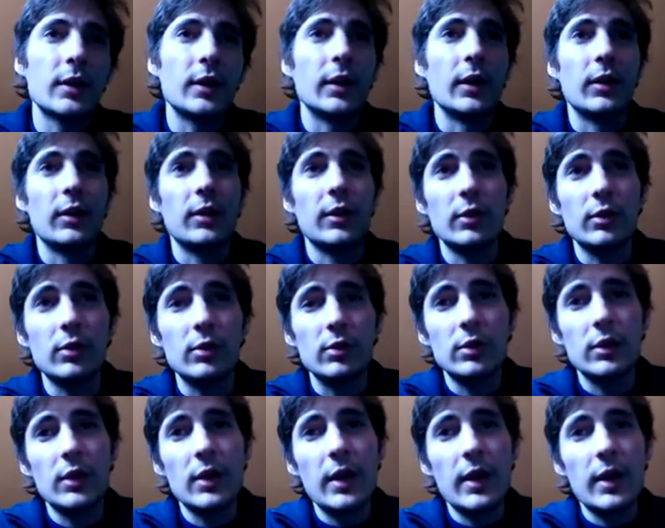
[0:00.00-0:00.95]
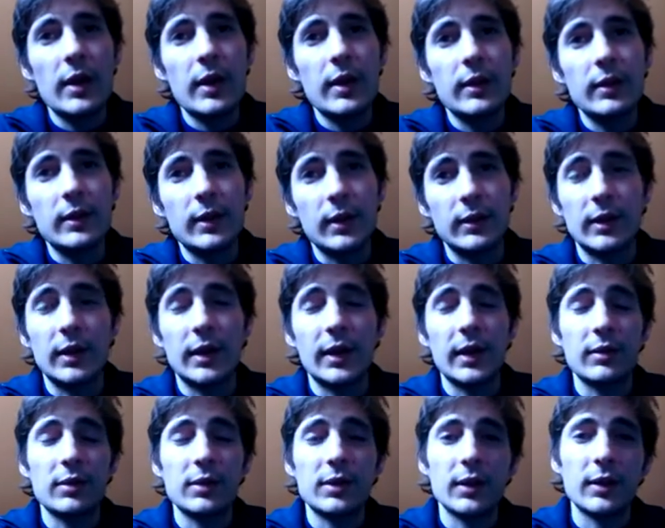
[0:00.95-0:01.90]
and thought, as I
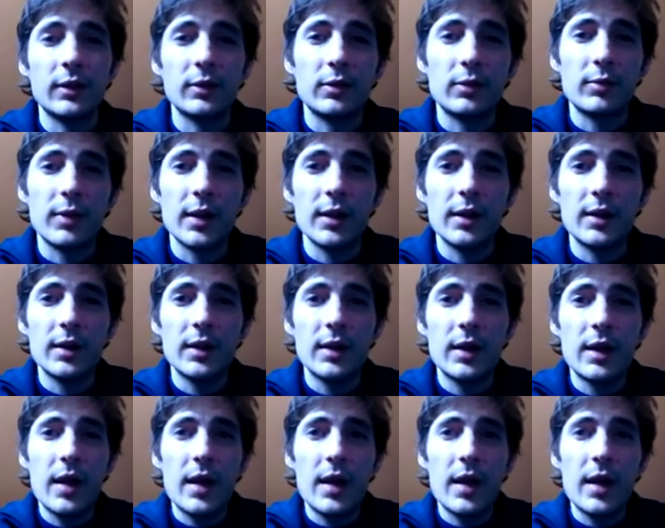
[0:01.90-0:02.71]
have said already,